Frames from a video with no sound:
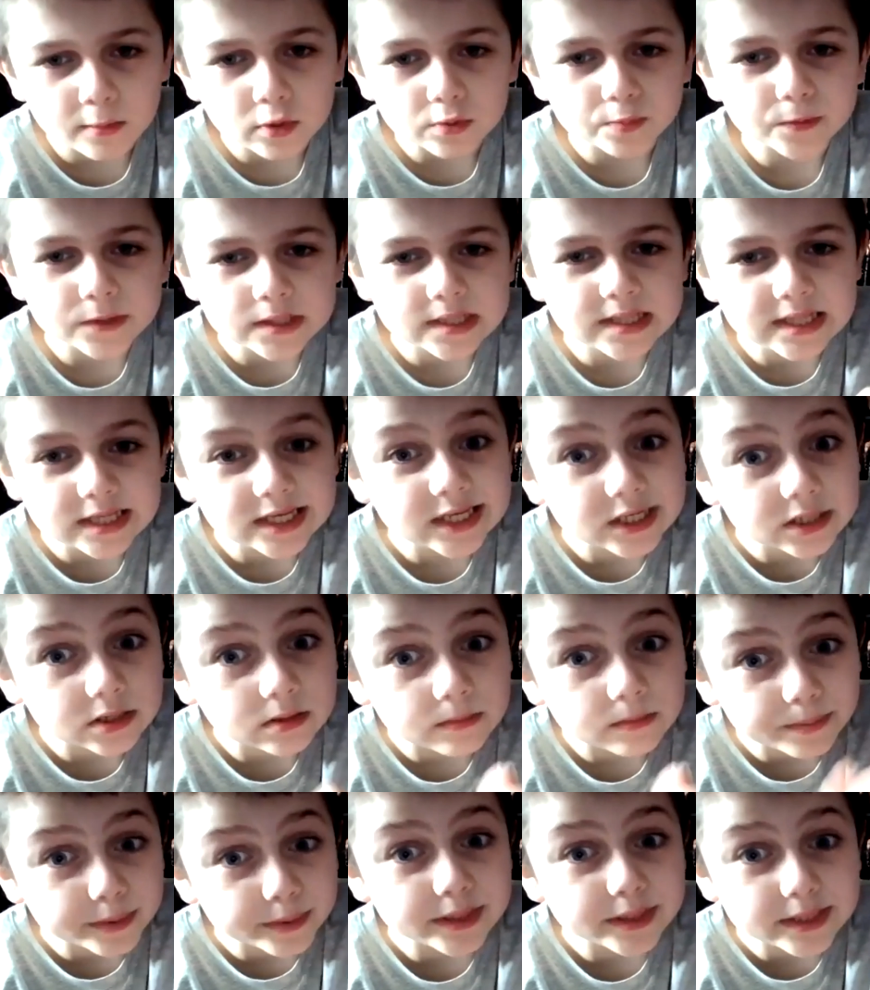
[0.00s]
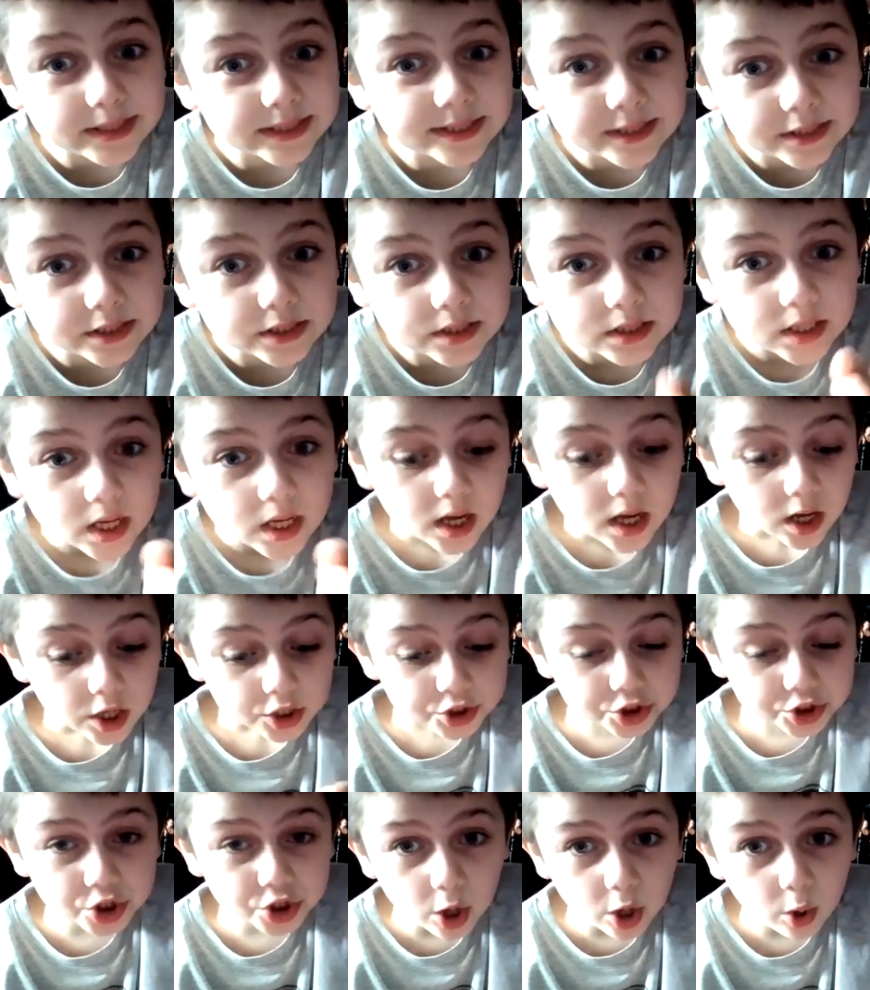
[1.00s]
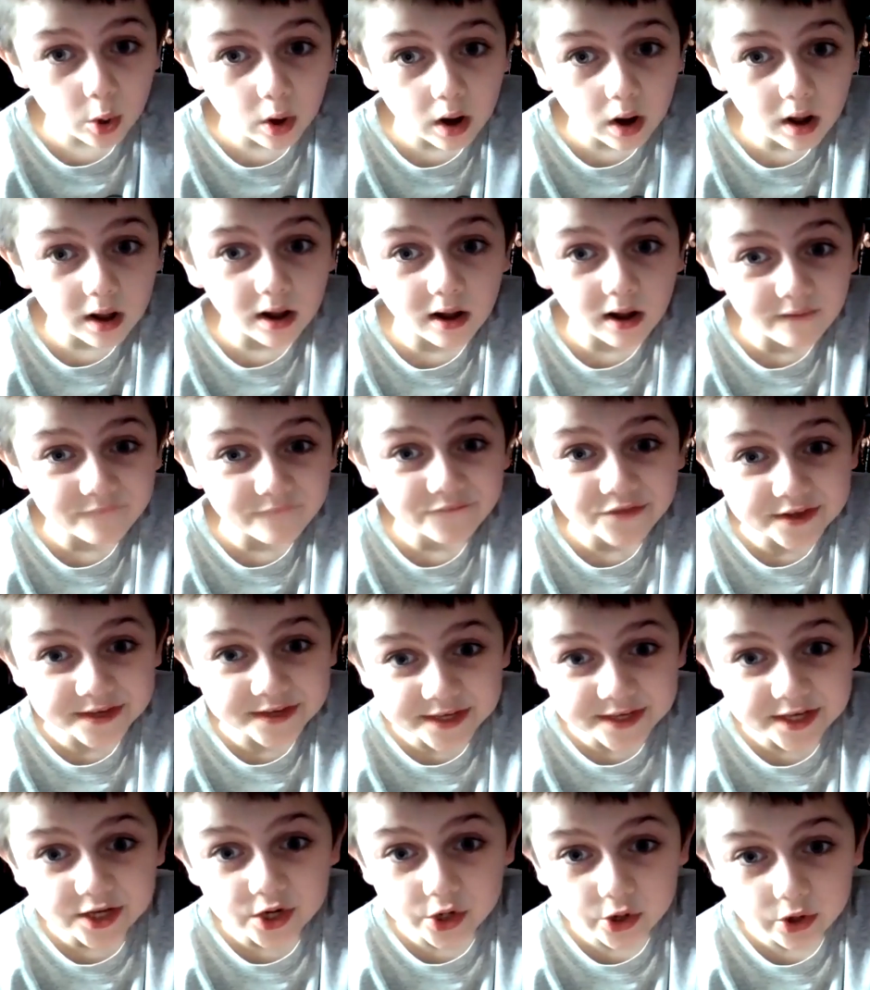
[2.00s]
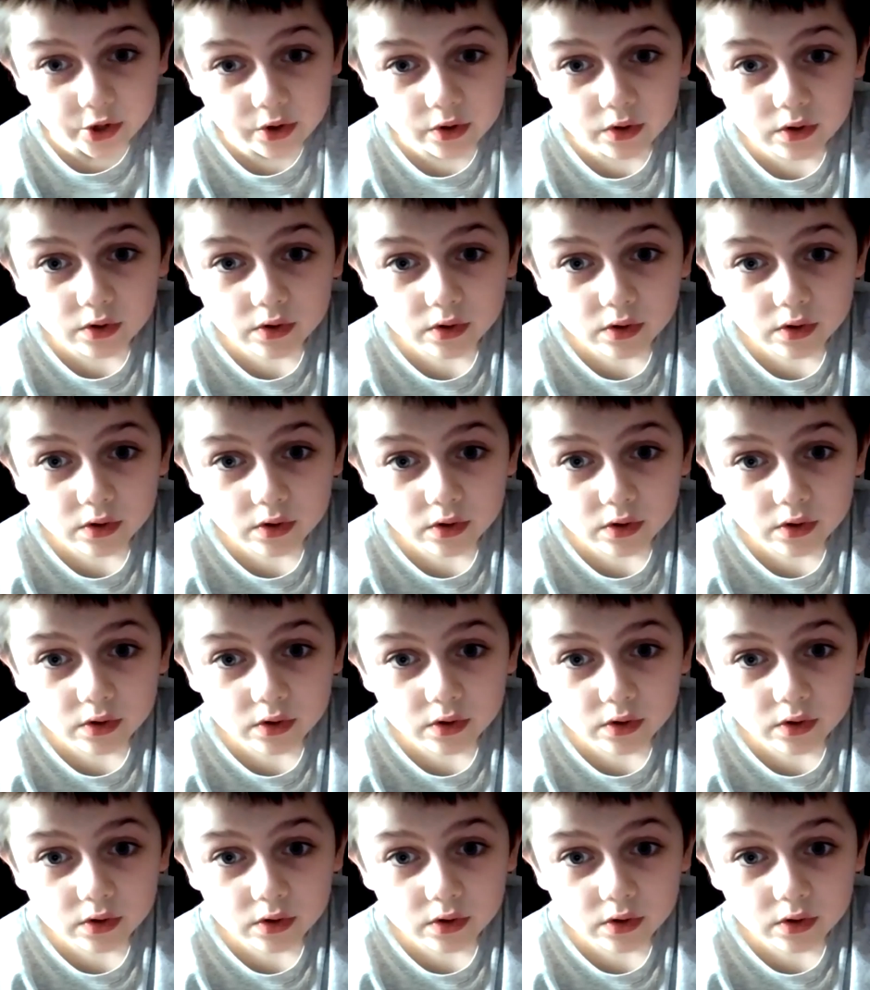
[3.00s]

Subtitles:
is the most prestigious show of the year.